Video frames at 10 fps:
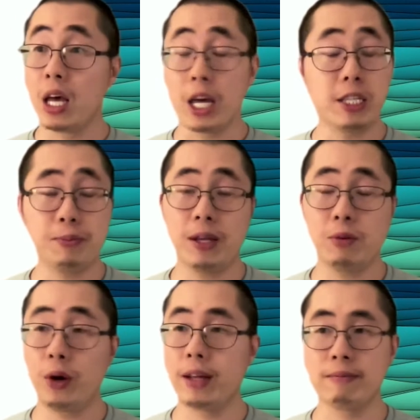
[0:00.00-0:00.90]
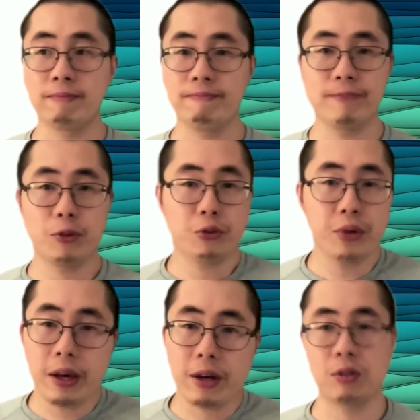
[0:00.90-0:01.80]
It's been what,
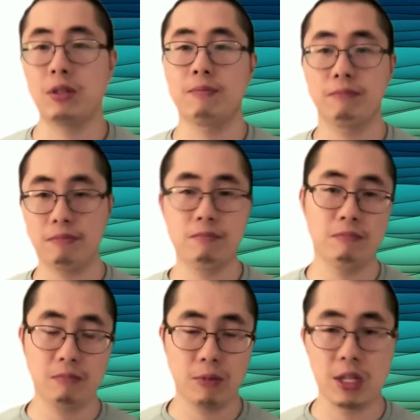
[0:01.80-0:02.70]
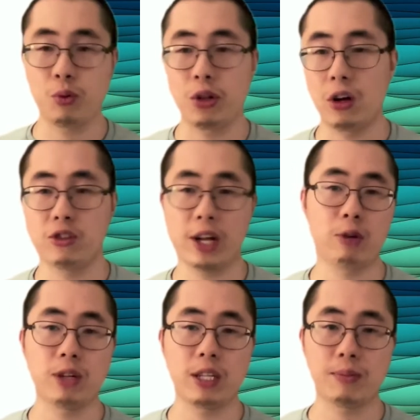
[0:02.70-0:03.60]
3 years since we launched
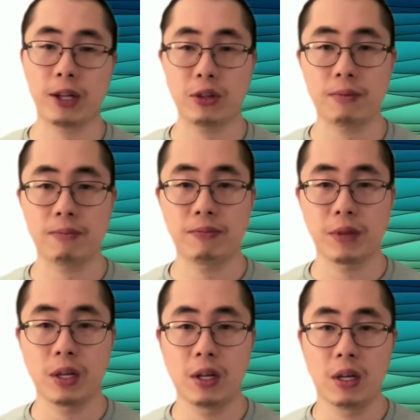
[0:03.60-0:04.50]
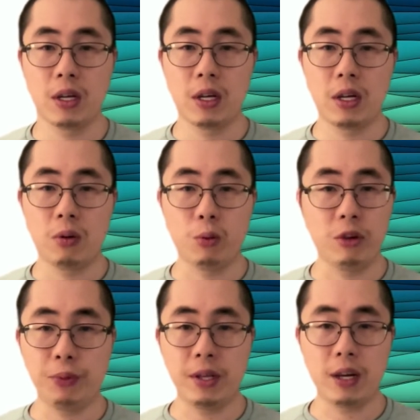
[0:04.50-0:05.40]
IoT Inspector.
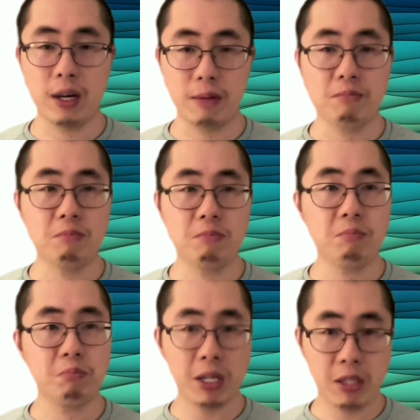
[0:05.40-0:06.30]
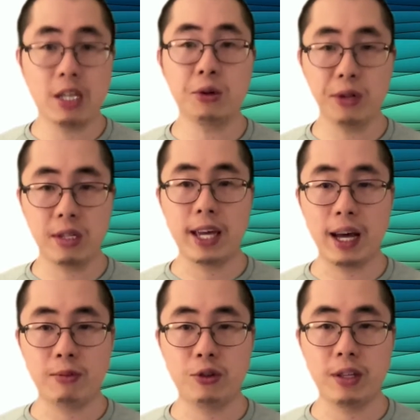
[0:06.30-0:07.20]
We've been continuously
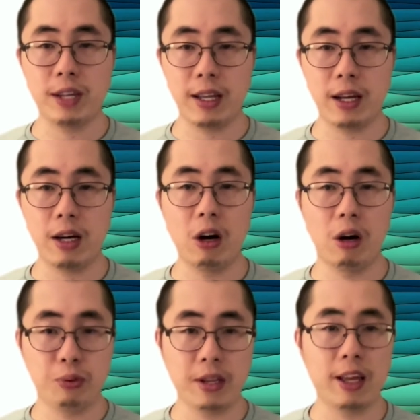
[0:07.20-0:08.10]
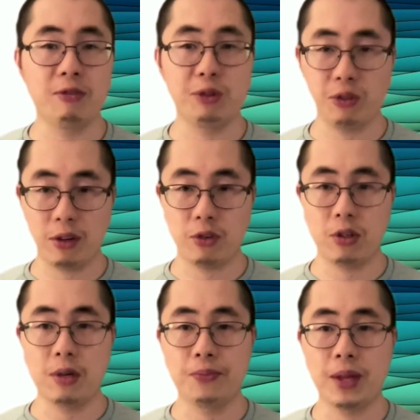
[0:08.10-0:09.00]
capturing data, operating
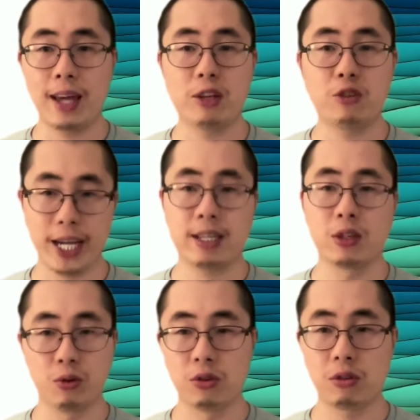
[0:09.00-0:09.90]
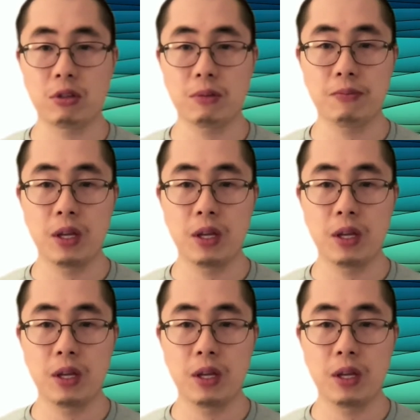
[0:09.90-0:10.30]
infrastructure, and attracting users.